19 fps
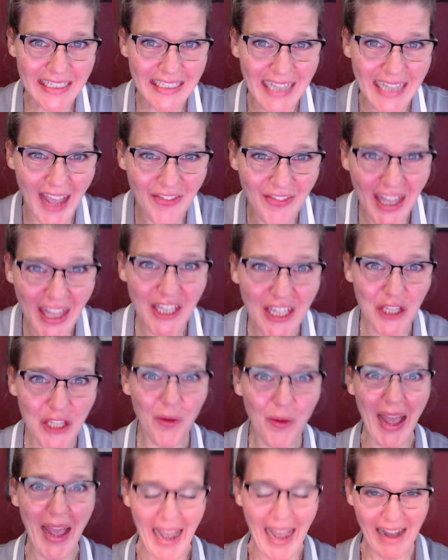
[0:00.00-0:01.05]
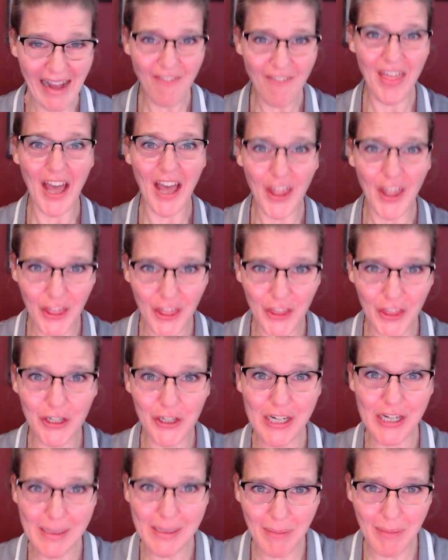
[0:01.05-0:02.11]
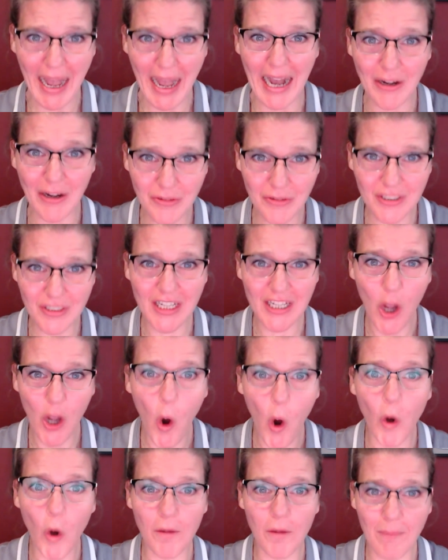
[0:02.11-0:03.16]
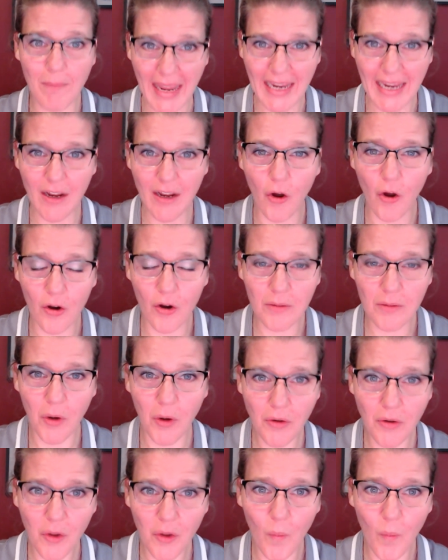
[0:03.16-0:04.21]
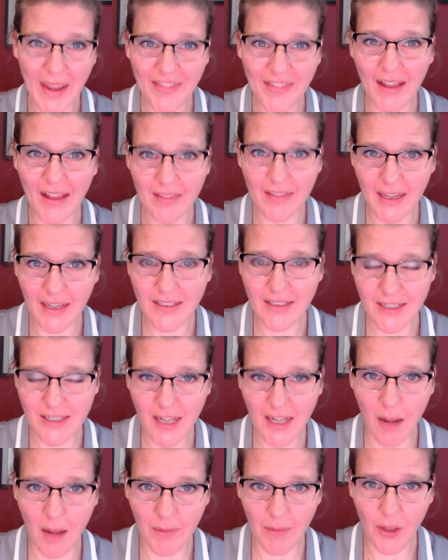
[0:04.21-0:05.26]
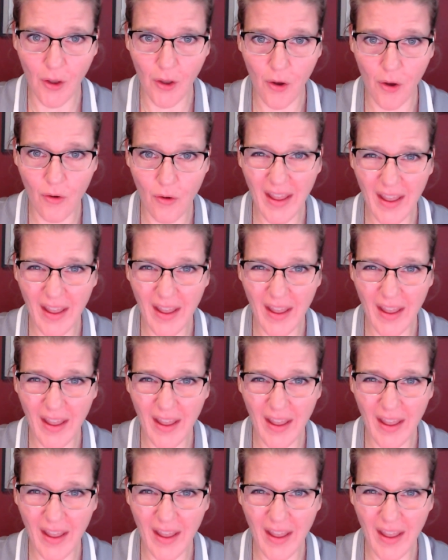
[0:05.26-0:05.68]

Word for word: and then you have that thirty pound hormonal weight that likes to come and go,